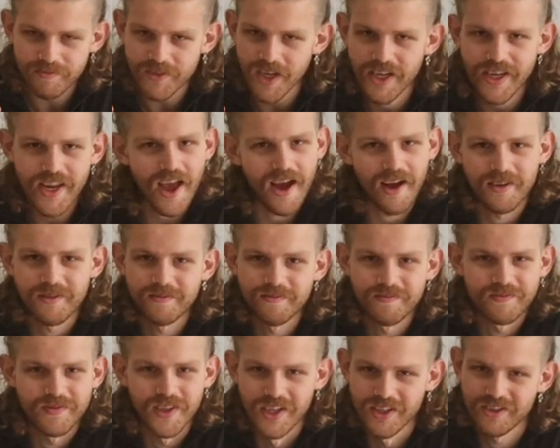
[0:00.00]
And yeah,
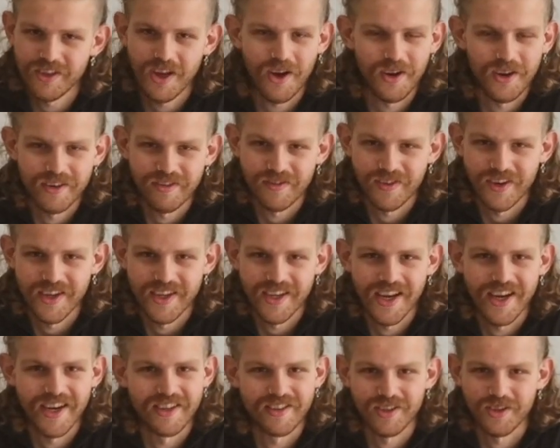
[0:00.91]
it's totally free
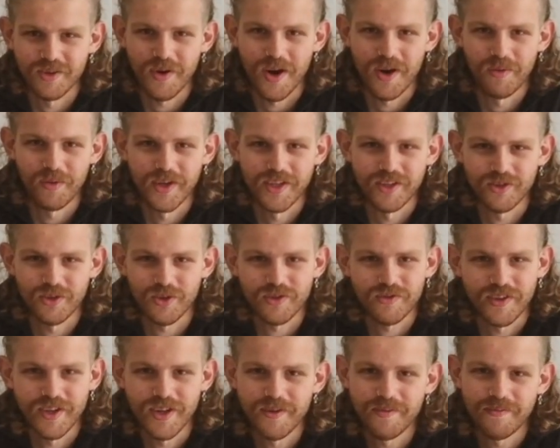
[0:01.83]
and it's a great resource
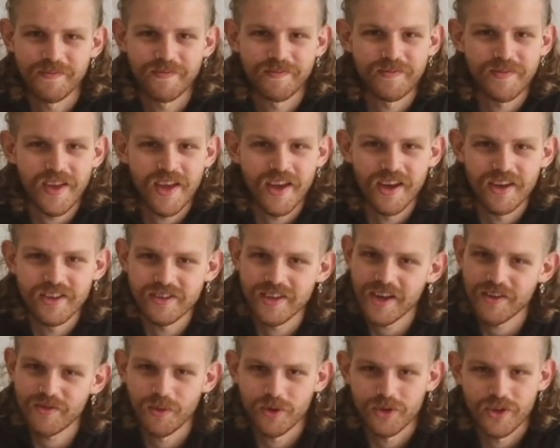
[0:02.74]
for you. So
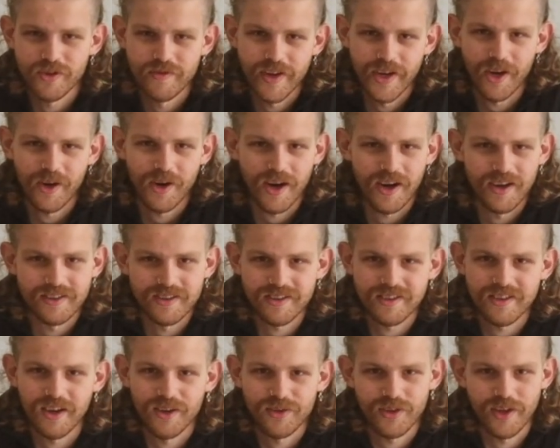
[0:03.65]
thanks for watching the video,
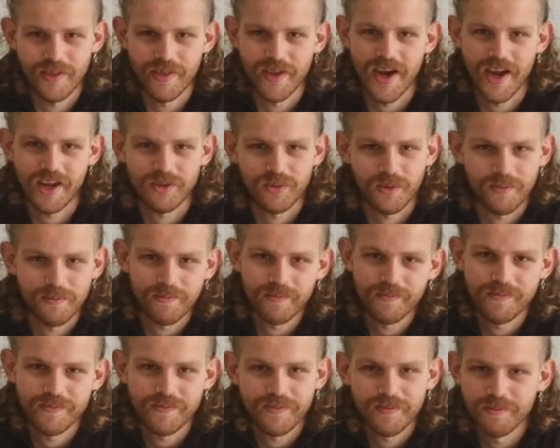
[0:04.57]
guys. I'll see you in the next one.
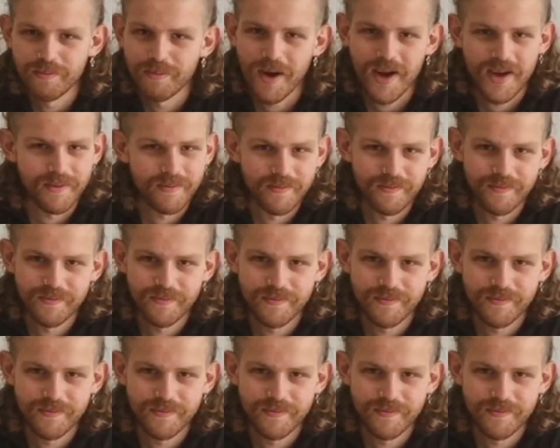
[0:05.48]
Bye.